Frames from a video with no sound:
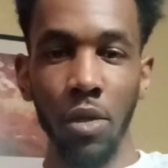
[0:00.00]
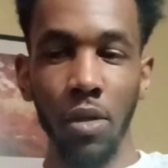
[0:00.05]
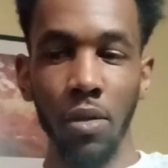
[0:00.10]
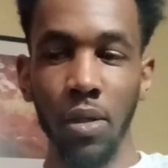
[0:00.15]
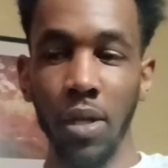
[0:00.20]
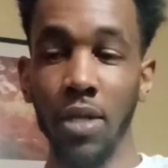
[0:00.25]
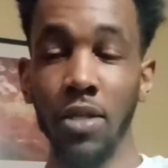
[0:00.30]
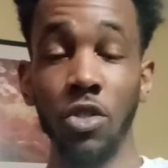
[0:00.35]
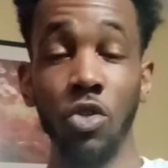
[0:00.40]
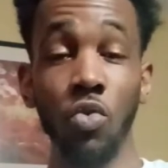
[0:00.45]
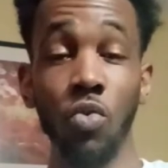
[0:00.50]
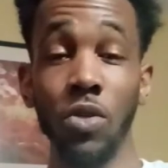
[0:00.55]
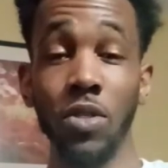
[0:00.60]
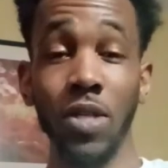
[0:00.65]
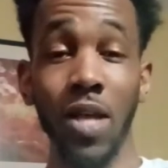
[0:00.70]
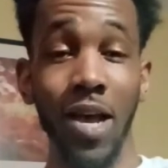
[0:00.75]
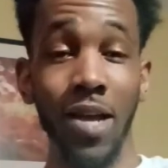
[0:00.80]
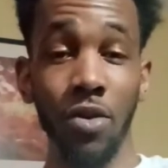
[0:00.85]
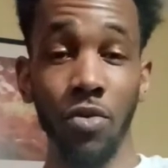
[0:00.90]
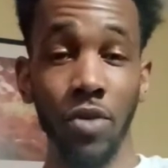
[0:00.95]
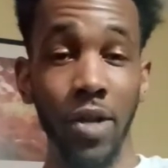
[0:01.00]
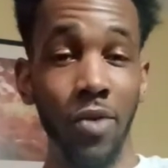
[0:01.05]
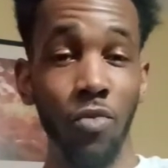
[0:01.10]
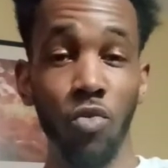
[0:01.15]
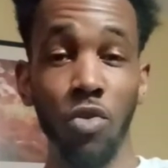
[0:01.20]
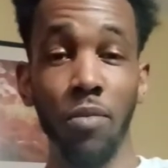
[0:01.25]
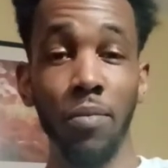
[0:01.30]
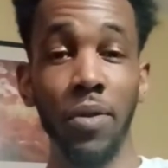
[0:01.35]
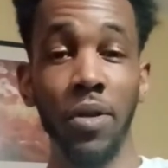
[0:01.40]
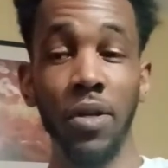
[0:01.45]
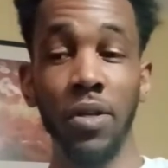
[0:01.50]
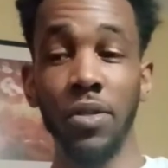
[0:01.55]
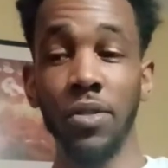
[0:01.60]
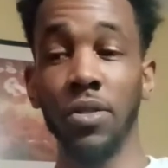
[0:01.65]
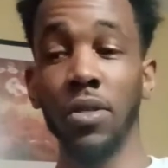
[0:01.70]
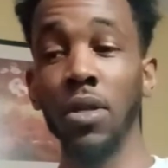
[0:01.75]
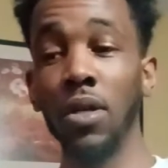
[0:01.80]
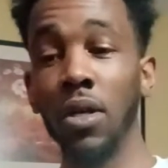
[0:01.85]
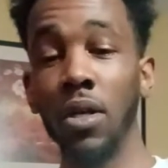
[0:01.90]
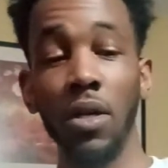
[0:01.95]
That's suicidal. That woman is,
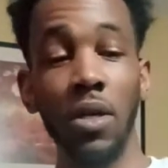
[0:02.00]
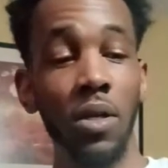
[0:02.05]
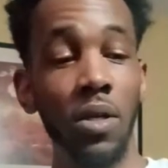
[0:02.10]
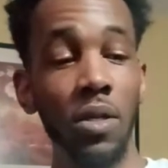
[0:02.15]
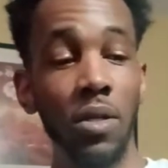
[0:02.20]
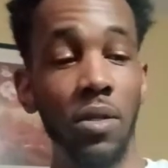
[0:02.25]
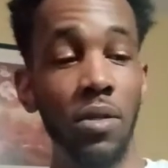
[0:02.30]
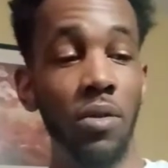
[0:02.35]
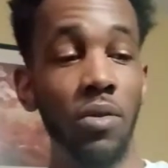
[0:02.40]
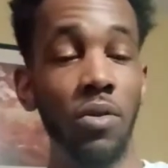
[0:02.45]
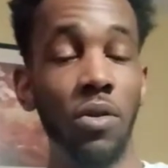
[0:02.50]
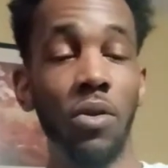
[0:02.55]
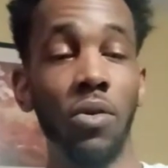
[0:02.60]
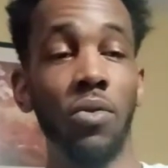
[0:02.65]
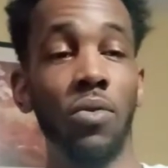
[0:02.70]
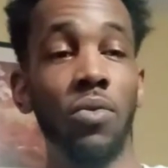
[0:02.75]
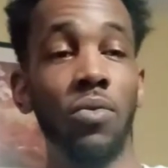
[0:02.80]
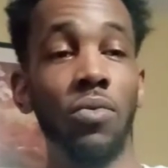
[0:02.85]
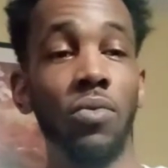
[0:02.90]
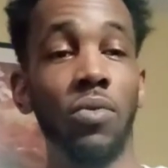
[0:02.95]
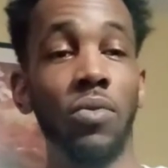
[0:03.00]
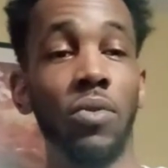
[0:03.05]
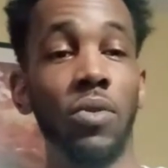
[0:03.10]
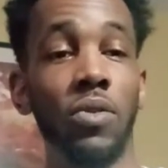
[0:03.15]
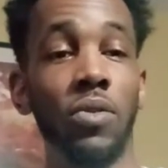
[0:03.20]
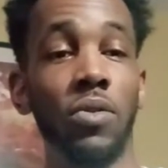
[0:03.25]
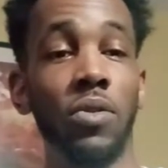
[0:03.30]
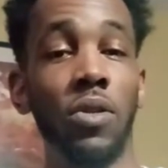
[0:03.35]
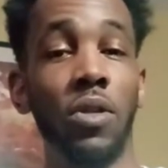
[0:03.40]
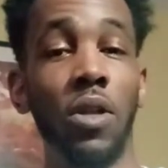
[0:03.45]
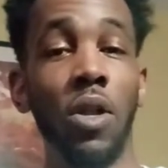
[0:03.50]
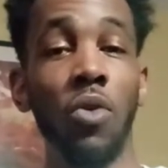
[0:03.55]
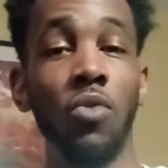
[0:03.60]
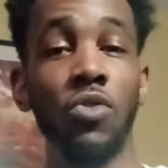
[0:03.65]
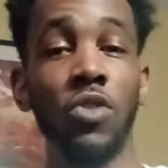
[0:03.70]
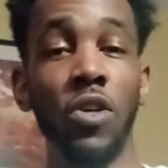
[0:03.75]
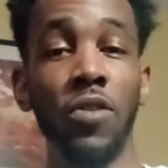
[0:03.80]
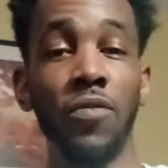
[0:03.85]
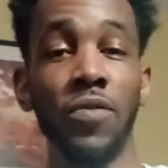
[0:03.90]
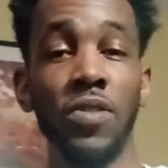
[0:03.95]
you know, a low
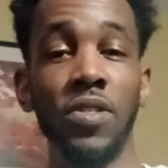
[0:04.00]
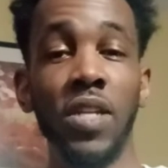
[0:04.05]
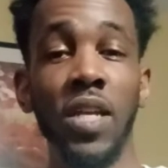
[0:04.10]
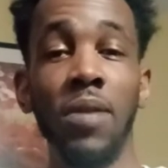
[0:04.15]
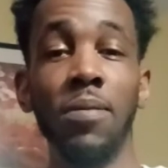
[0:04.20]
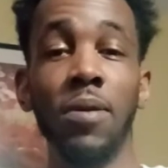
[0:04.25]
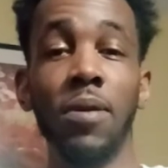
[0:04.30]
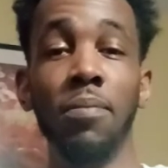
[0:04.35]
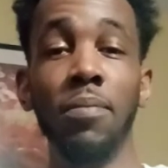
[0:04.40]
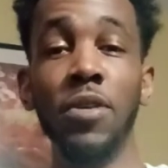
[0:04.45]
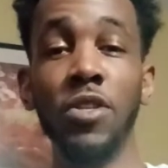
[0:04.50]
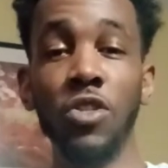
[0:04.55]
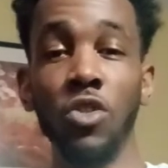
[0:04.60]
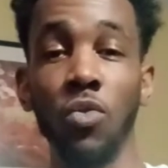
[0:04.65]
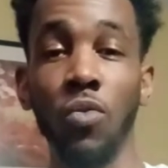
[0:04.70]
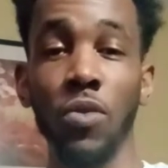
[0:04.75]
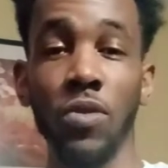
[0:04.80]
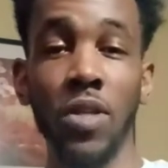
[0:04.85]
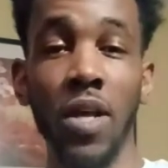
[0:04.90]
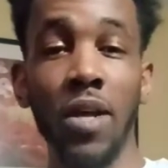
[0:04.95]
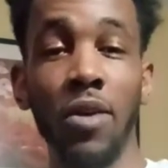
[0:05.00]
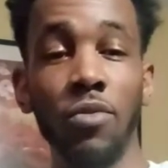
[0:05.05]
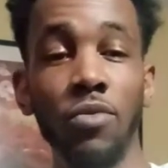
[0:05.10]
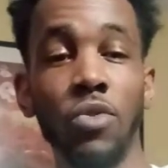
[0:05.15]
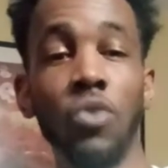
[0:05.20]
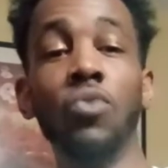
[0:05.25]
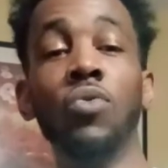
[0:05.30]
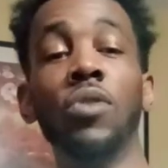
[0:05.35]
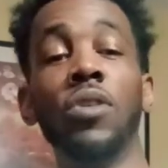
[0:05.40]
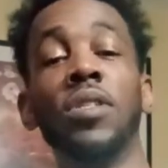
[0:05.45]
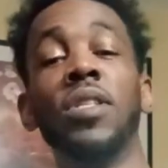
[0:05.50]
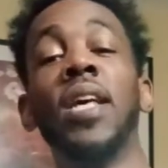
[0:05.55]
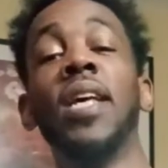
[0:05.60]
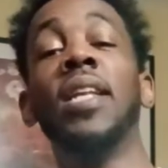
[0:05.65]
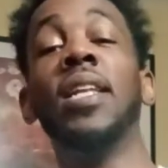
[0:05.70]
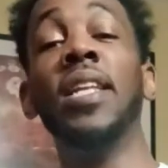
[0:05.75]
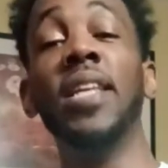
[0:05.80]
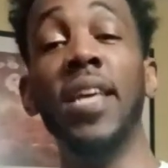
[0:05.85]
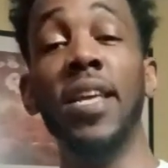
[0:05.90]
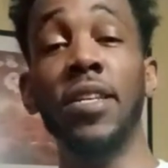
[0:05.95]
self-esteem can be suicidal too because that
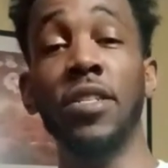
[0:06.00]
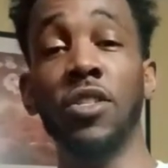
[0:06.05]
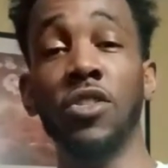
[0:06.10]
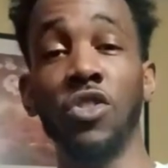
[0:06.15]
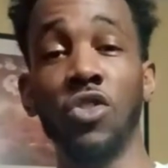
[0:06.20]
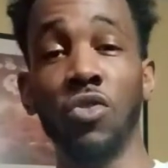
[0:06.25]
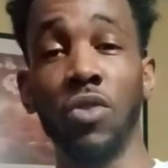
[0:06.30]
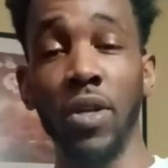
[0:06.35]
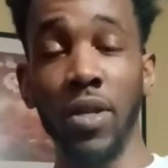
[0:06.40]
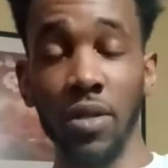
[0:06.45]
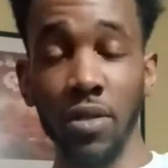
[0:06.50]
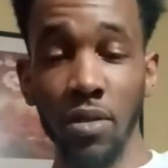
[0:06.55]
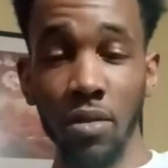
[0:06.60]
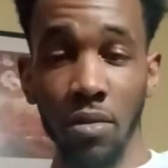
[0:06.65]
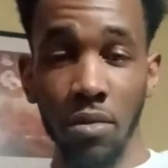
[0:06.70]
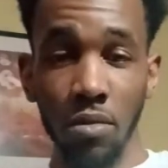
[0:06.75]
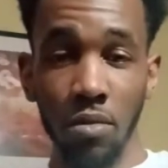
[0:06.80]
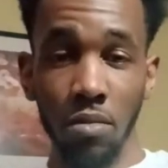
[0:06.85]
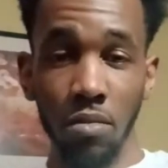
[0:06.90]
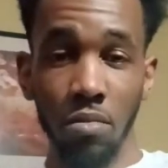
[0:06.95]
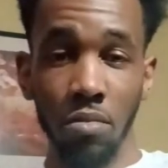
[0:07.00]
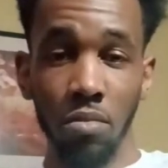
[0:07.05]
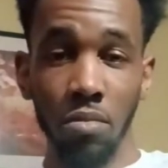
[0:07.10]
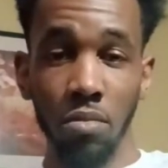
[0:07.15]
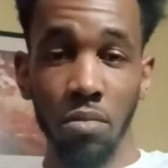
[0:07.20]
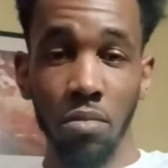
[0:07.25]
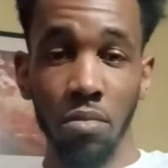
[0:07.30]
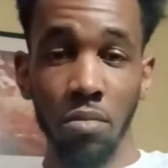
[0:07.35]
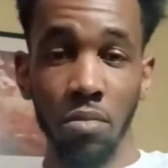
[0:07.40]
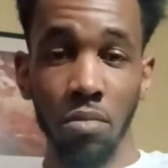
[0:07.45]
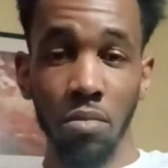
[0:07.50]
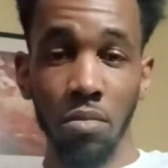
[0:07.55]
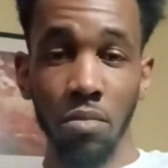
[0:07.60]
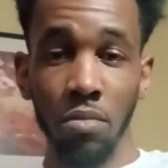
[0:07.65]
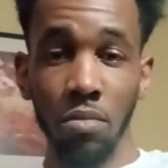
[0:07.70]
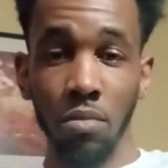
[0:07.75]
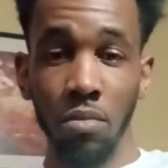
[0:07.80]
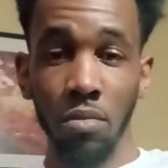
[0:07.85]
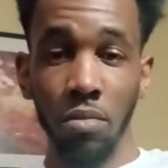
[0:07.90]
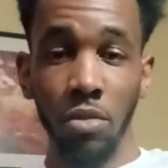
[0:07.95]
leads to stress.
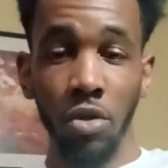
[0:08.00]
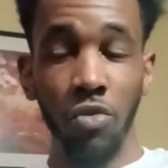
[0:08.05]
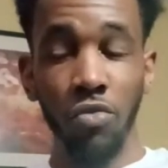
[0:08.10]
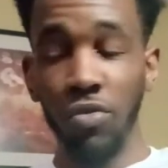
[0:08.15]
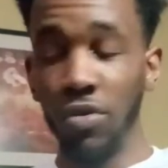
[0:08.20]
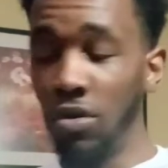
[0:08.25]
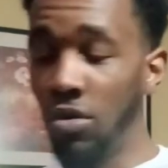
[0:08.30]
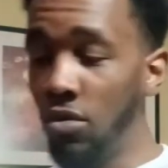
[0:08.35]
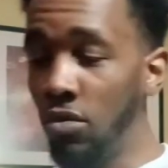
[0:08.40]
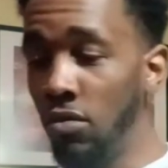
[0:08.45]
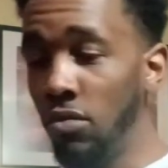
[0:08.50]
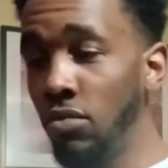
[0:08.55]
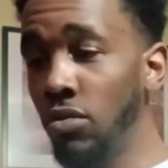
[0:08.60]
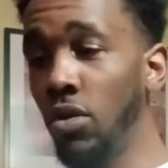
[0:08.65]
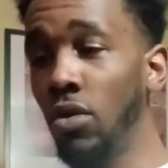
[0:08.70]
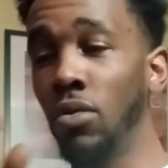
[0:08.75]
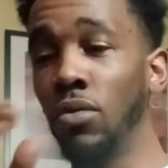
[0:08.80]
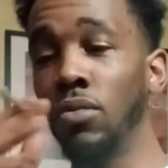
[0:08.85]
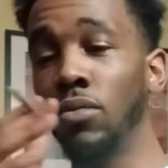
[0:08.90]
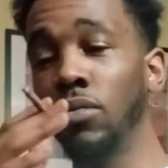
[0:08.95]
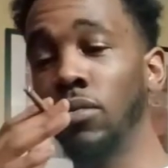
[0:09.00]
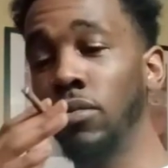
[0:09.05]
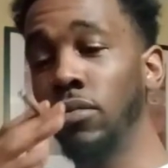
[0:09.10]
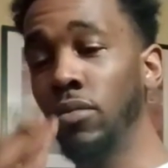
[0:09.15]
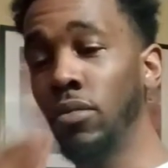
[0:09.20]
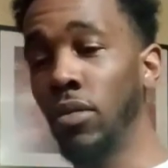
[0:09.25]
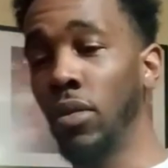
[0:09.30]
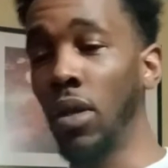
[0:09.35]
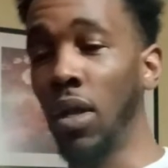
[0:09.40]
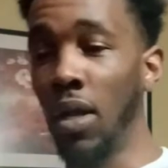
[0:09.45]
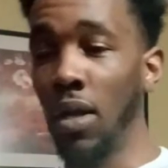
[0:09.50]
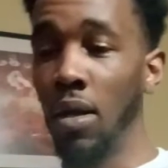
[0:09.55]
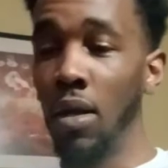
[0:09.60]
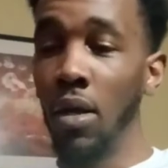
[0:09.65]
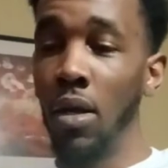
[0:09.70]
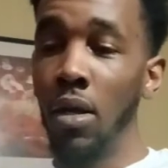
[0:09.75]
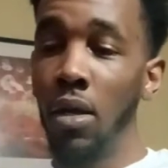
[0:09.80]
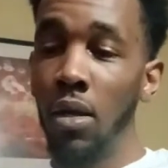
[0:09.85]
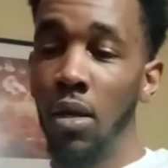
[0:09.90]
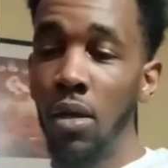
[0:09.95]
You feel? So
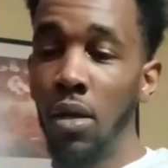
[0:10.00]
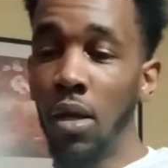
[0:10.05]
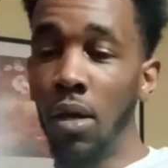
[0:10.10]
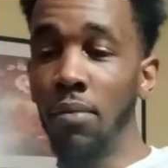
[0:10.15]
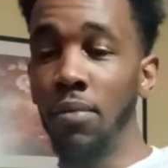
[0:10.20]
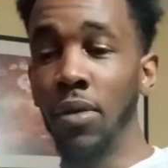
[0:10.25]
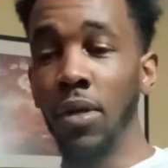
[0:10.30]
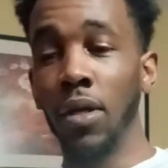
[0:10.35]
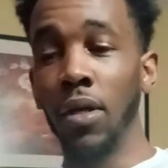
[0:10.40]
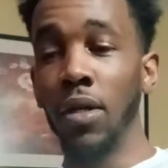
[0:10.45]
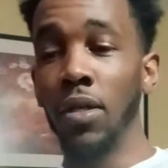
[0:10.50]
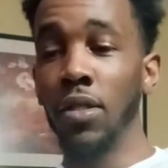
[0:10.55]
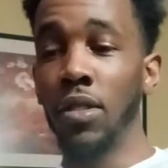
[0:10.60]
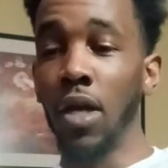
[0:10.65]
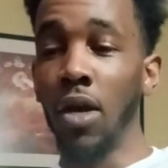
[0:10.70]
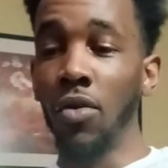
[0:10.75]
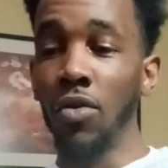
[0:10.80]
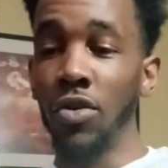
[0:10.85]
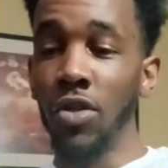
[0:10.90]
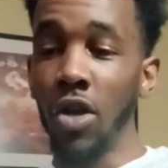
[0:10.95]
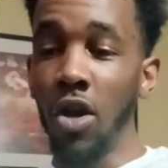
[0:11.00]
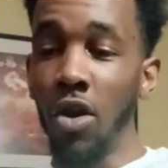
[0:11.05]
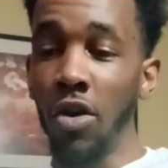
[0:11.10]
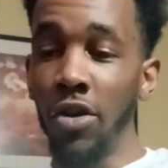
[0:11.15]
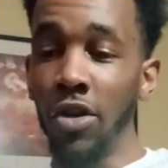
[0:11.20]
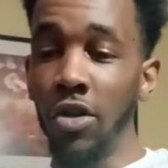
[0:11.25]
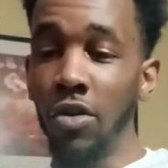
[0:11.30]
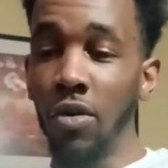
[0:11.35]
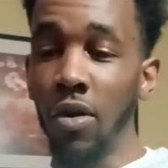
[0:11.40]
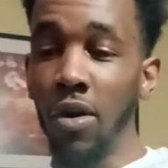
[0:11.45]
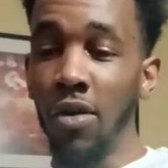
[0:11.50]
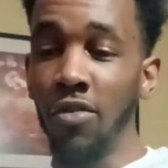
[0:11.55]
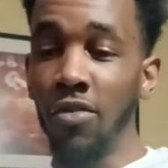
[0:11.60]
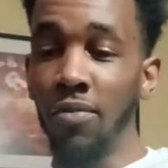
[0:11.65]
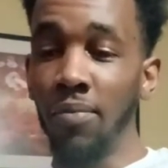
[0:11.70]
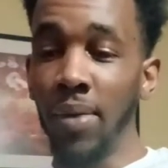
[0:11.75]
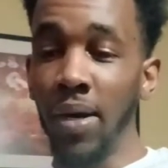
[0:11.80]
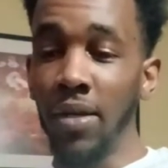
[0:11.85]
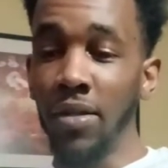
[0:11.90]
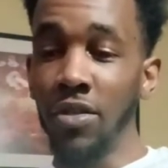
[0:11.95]
I'm done talking y'all ear off
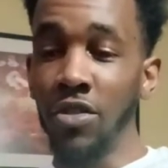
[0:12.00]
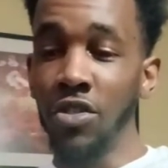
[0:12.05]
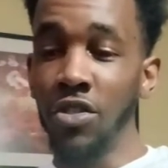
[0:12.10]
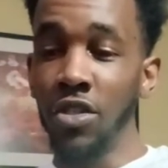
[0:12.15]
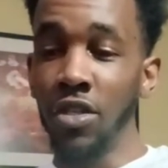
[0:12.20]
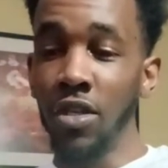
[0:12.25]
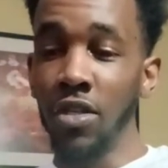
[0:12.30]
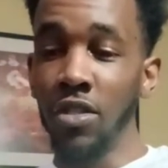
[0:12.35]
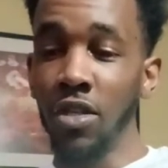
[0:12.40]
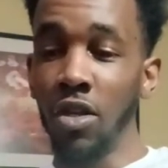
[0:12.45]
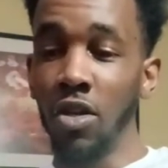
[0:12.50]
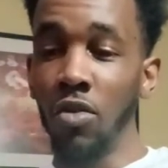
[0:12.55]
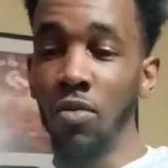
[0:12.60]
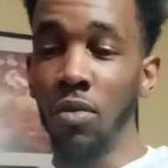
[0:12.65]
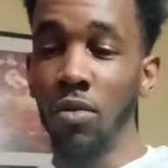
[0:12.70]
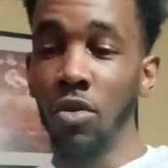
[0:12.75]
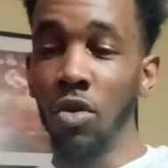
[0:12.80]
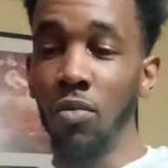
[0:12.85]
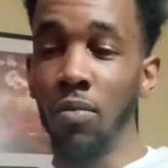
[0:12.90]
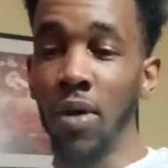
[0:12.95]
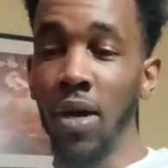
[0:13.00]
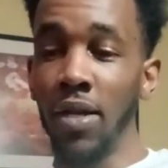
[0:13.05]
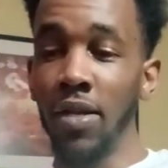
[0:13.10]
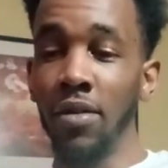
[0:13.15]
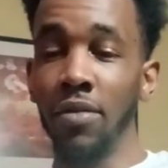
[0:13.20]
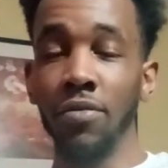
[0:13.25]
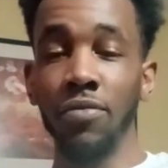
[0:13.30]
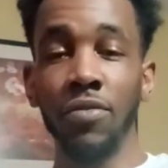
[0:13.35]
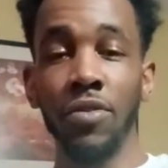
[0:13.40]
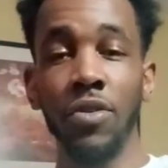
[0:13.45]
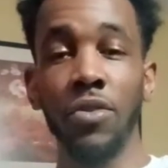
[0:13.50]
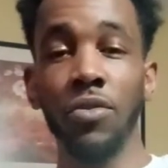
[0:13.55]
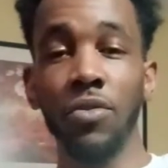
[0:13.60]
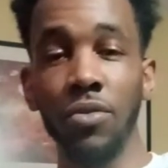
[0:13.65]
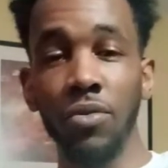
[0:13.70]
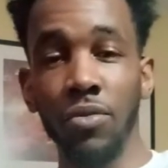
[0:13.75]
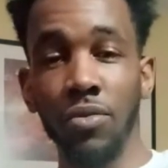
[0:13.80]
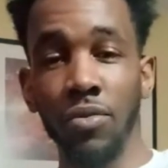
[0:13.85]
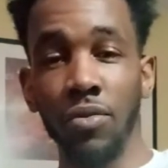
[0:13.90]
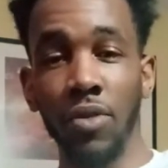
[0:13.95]
about this shit because I don't want nobody to
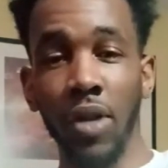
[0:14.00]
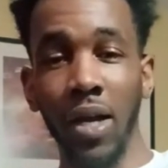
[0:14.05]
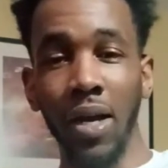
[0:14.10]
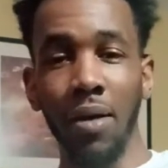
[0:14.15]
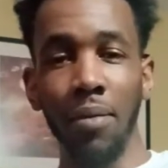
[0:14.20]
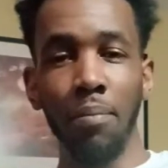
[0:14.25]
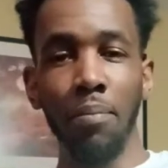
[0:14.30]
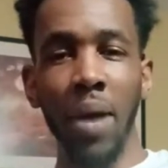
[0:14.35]
feel like I'm